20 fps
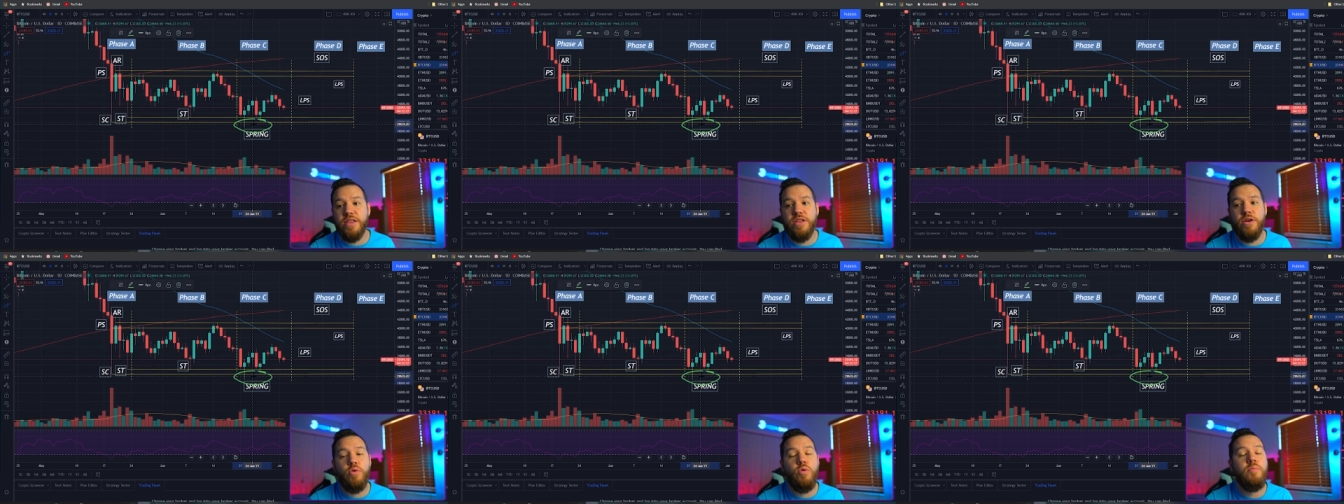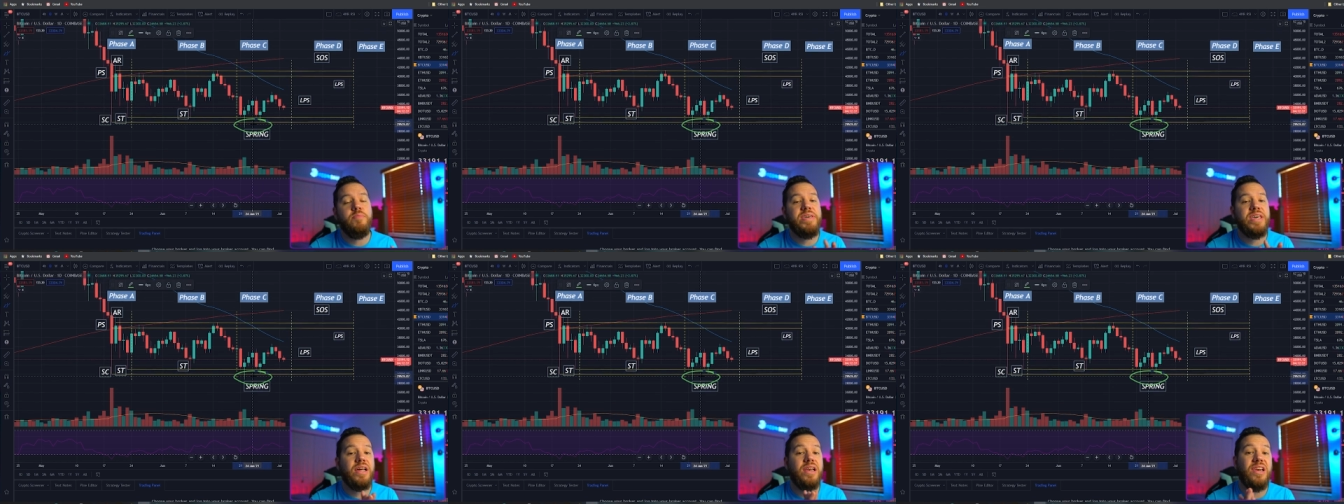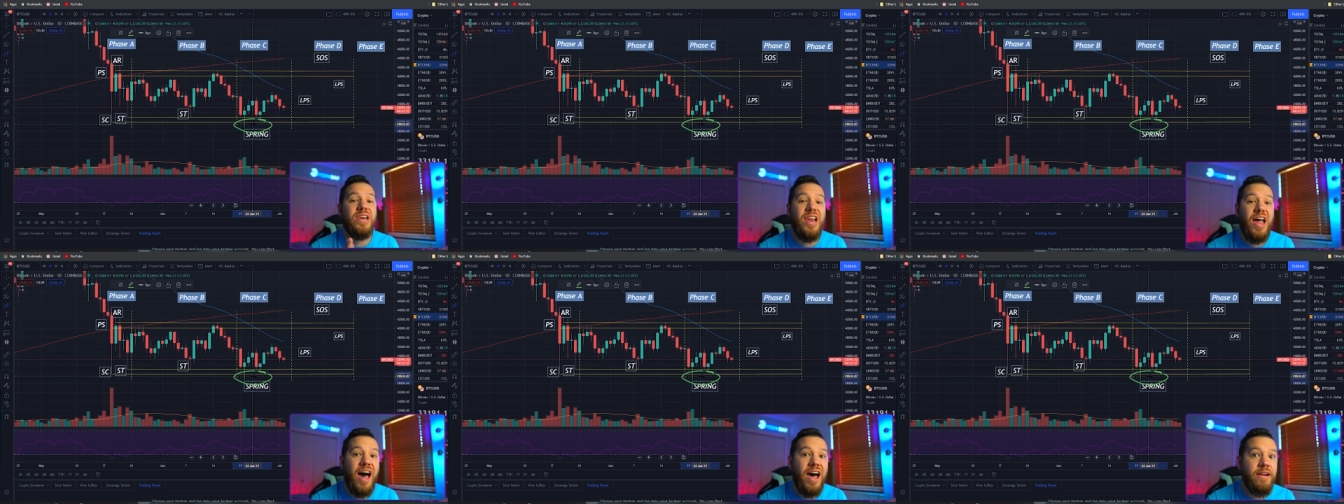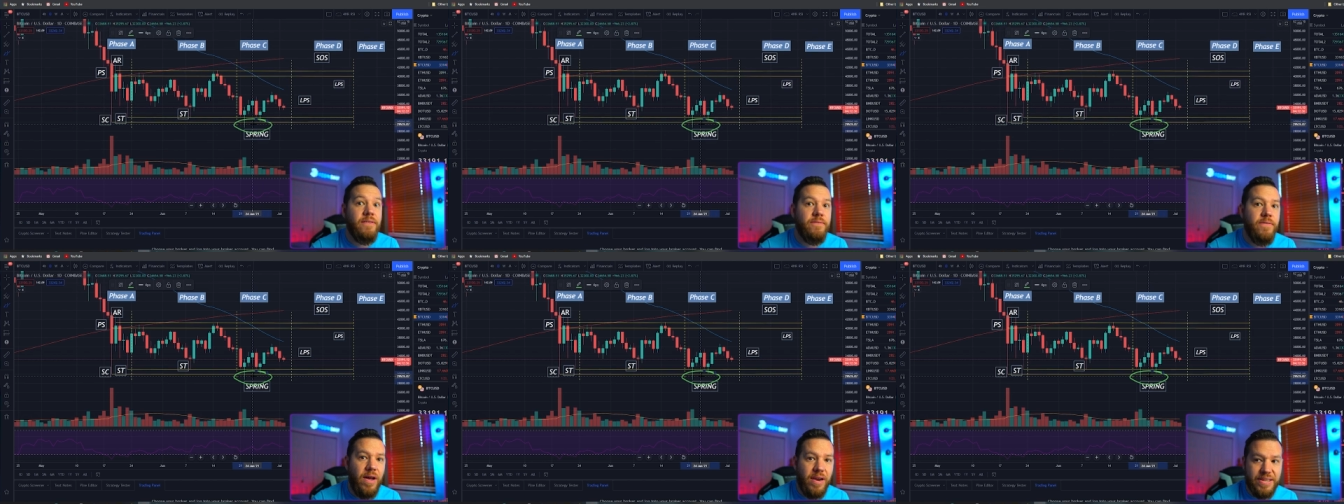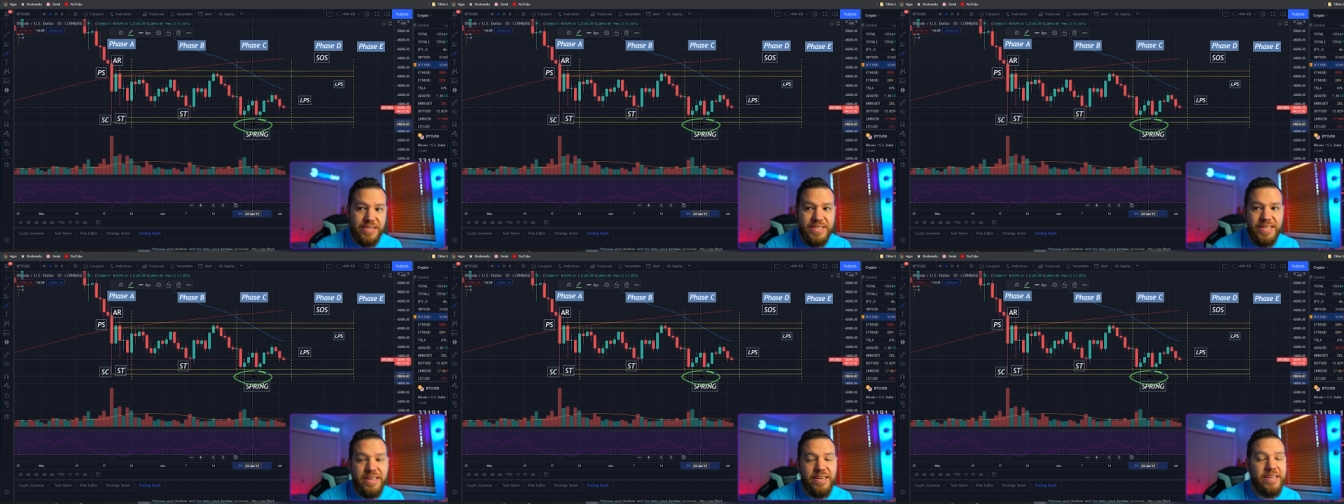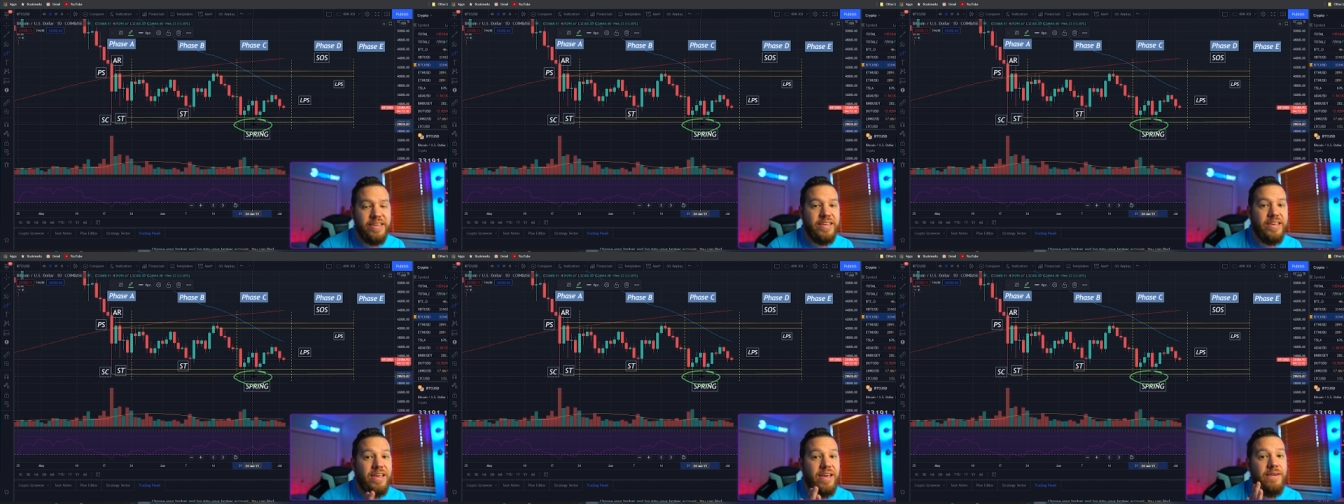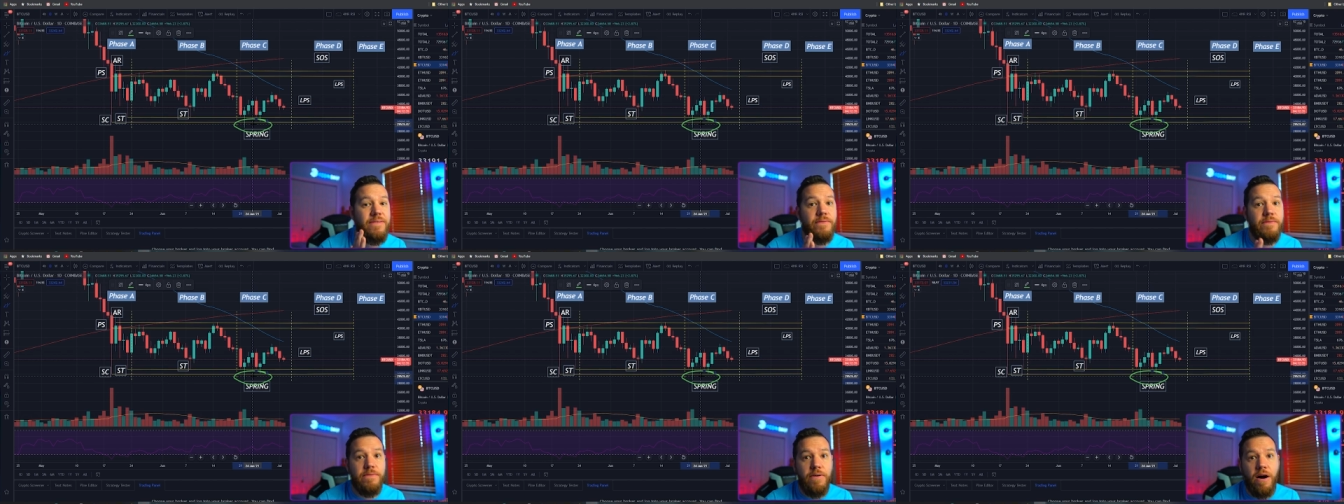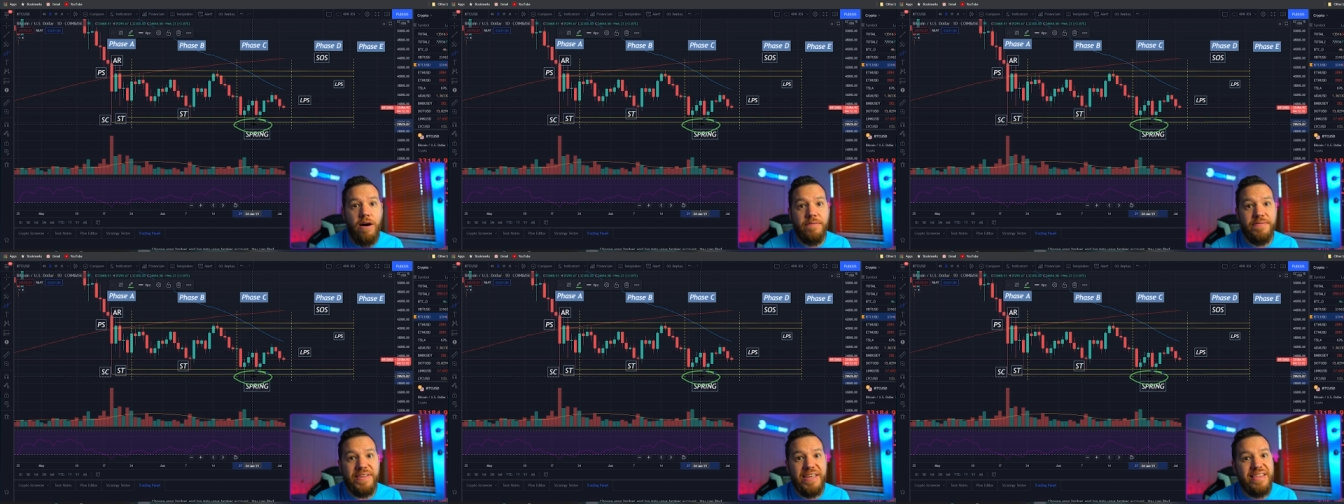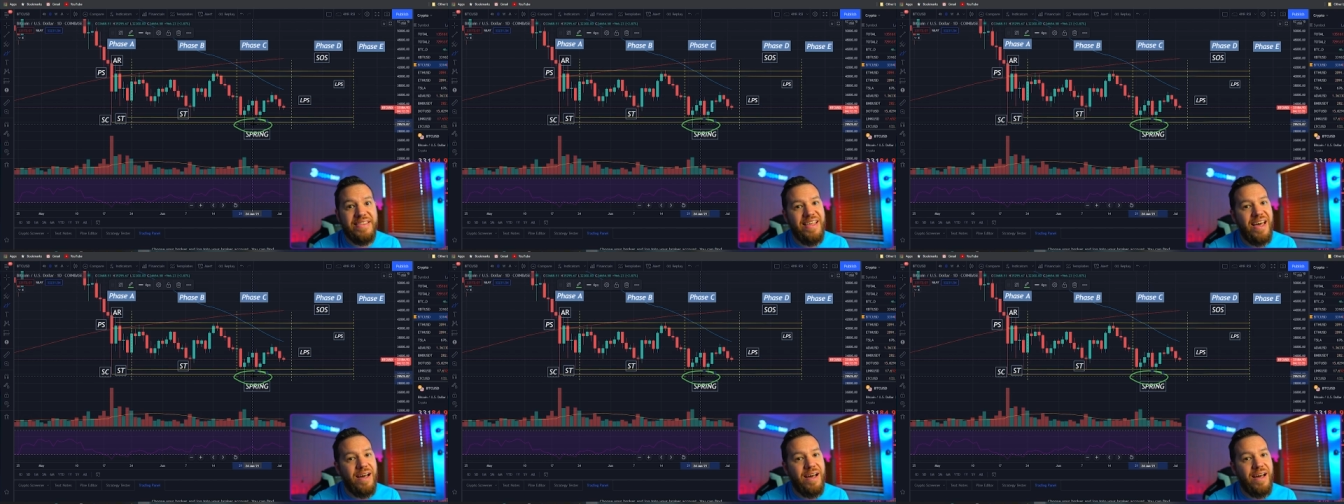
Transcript: there will be a lot of volatility involved in that